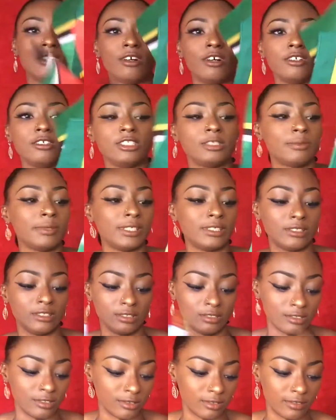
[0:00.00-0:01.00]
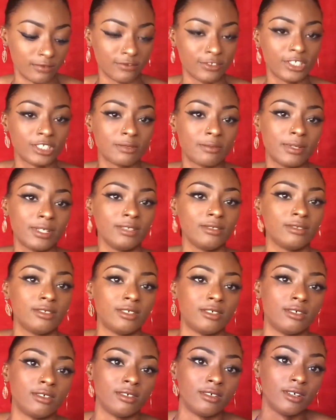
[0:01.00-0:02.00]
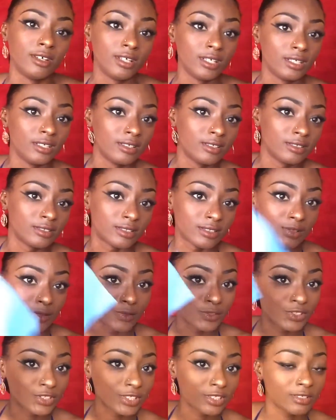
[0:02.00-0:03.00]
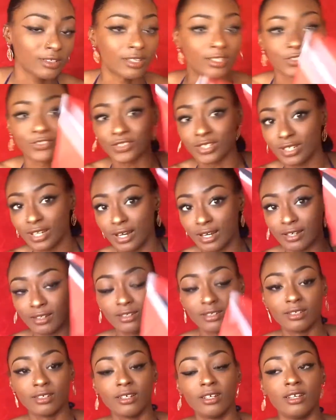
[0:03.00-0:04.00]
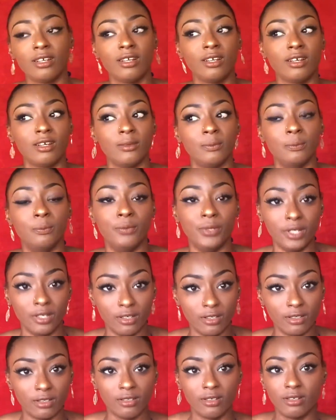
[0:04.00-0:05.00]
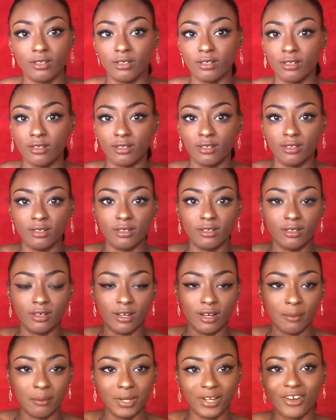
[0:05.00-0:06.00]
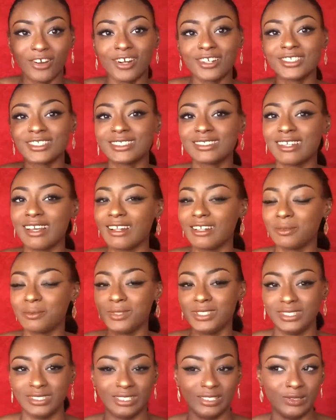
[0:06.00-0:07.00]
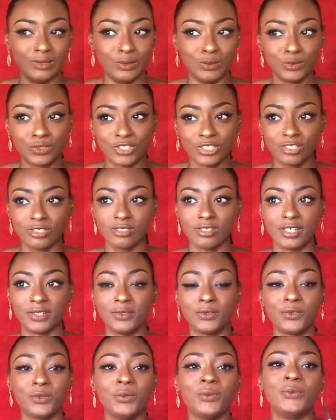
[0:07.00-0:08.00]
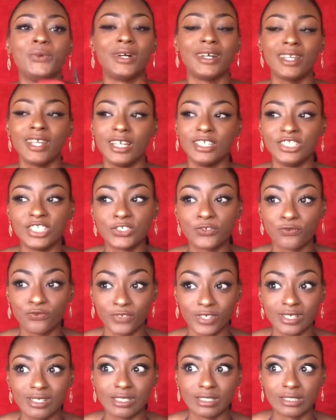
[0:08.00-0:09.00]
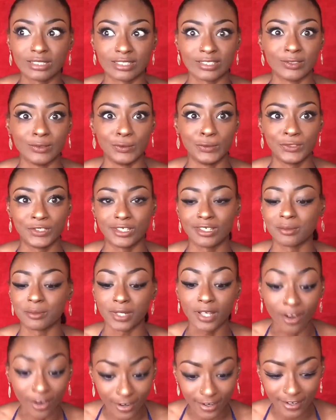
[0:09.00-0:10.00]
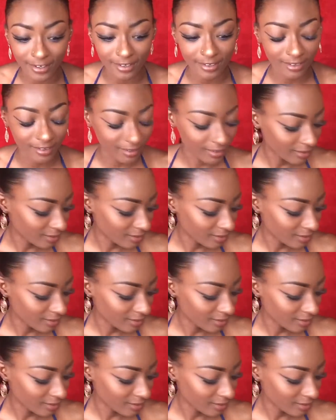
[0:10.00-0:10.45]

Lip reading: like all these places though. Just been to St. Lucia and Trinidad. But my heart just telling me St. Lucia. I don't know why. I just feel like St. Lucia in my heart.